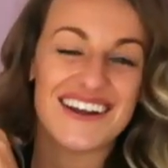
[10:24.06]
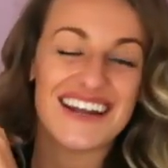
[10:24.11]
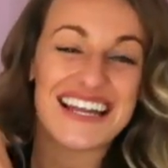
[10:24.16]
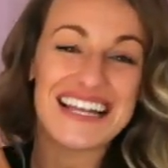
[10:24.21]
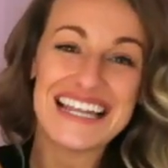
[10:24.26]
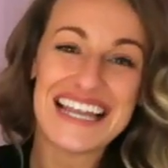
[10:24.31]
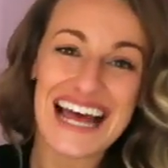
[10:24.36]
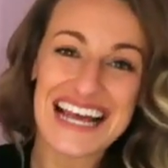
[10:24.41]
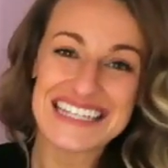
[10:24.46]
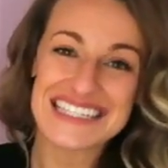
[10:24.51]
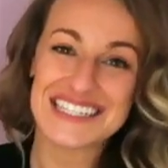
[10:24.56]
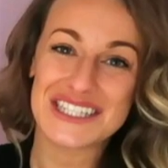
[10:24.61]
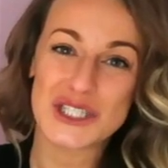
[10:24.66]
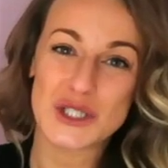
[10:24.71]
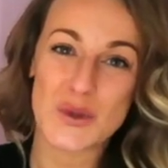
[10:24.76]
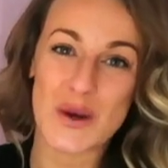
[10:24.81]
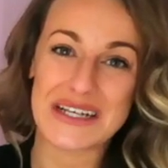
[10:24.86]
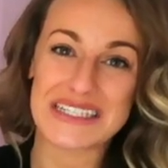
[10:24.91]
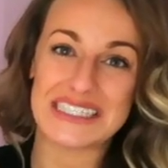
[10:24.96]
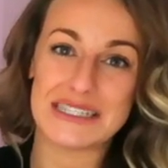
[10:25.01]
so like less than
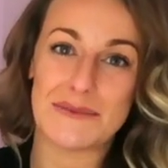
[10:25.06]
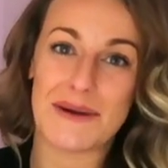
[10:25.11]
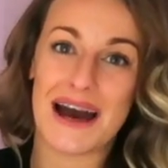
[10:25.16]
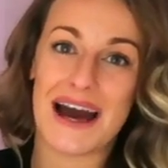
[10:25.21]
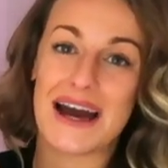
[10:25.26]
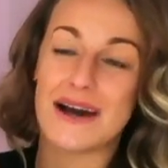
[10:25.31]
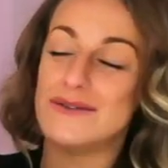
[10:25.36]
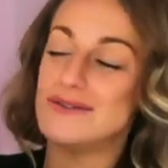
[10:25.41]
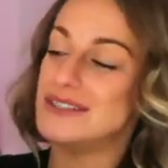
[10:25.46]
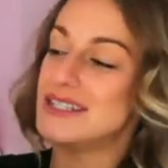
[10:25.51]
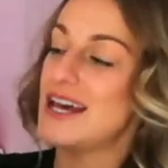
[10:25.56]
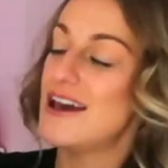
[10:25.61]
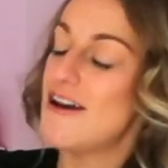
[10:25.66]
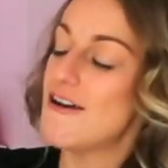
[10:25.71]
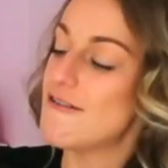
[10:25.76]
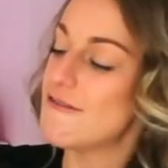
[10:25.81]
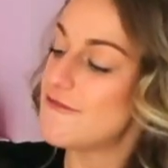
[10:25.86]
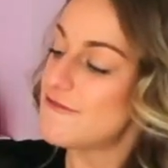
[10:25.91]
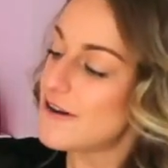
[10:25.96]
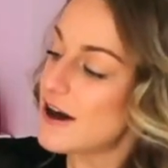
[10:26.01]
£20.
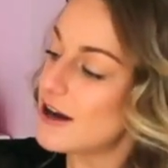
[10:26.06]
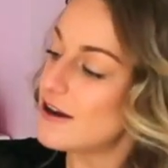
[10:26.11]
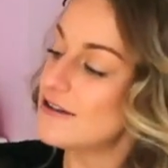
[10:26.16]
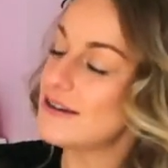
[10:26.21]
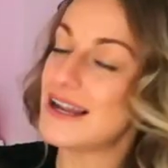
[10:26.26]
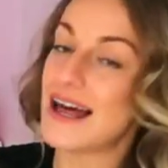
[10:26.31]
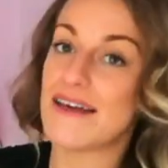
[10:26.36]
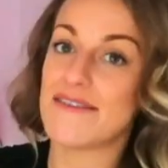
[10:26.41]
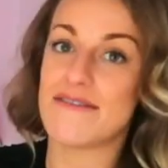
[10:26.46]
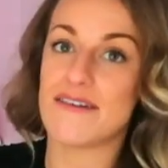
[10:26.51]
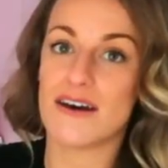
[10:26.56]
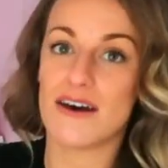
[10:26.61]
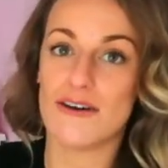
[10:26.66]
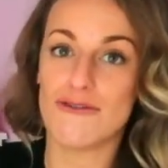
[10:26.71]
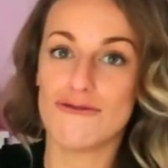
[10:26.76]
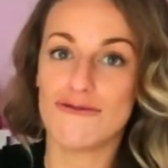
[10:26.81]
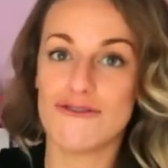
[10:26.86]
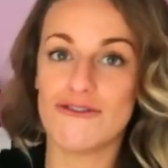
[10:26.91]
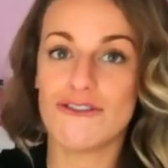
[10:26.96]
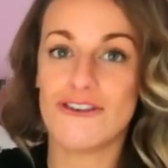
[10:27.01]
Faux
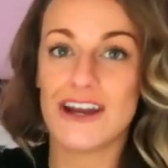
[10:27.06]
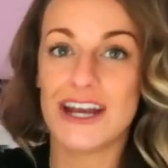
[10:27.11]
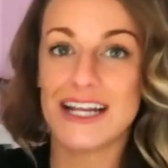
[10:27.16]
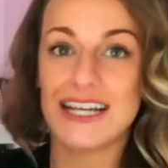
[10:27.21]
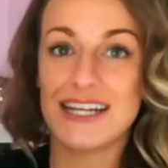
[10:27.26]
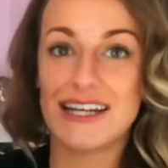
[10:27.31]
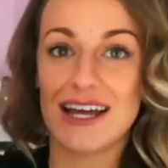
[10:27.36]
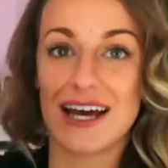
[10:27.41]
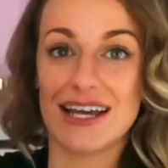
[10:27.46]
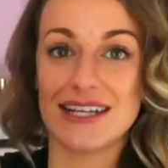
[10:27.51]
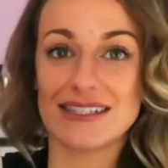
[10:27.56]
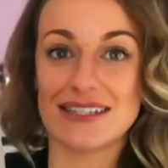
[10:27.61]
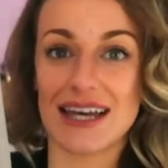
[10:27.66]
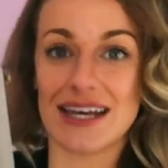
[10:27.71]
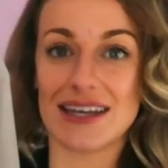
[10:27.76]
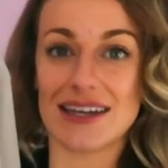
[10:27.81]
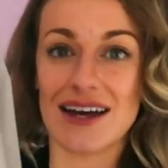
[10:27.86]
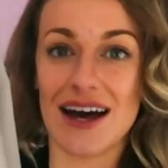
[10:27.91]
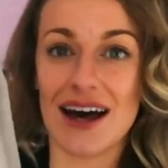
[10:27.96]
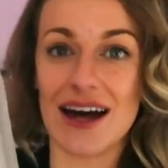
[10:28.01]
leather, really nice
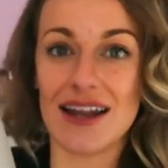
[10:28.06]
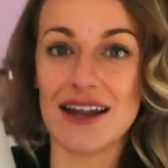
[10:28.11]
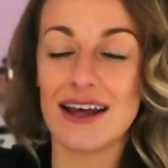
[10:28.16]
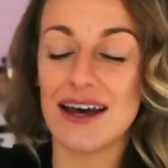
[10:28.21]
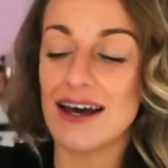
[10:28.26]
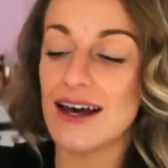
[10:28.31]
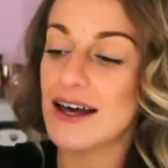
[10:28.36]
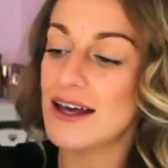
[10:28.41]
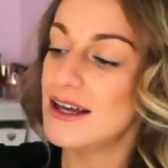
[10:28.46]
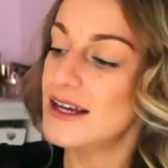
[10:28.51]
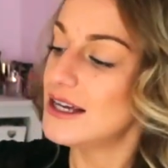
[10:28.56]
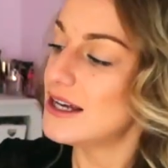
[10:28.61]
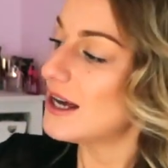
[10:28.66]
like colour.